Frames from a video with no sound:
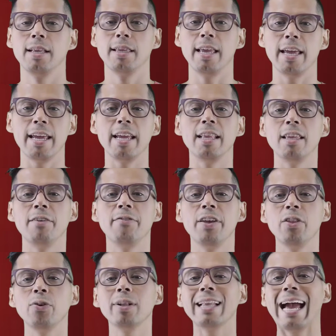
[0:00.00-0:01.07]
the
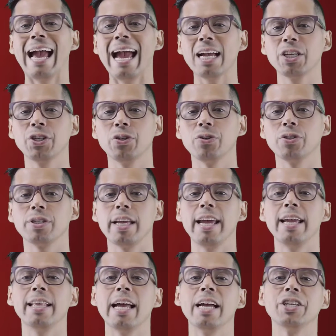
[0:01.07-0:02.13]
individual actions
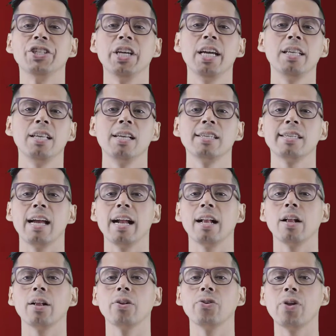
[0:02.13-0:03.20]
and agendas
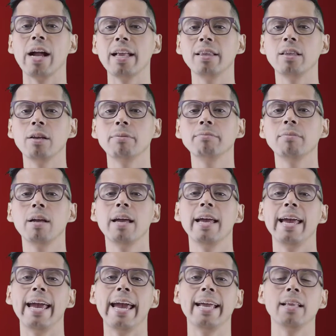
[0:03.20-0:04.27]
are random
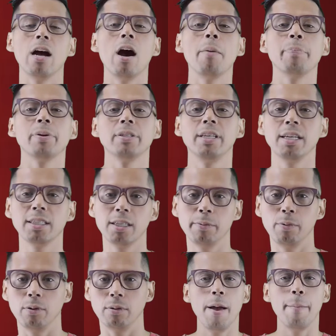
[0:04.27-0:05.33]
and
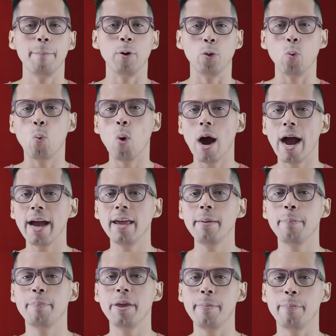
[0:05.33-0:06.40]
unpredictable. But
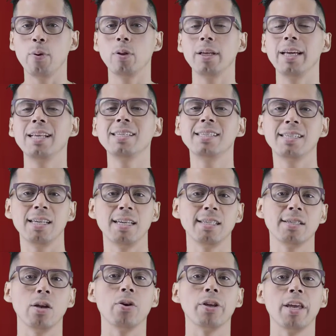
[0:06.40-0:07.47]
why people
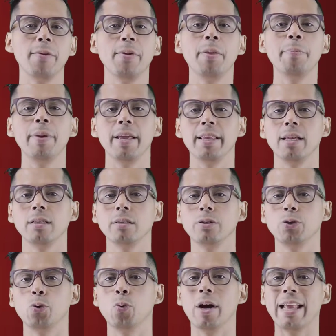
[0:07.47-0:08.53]
insist on giving meaning
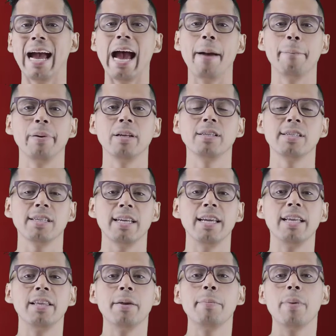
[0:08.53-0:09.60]
to what happens
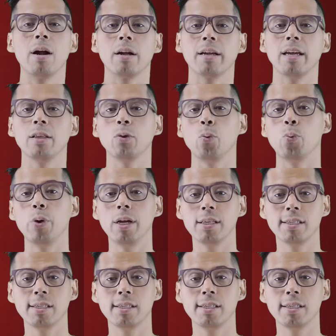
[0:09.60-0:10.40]
in the market with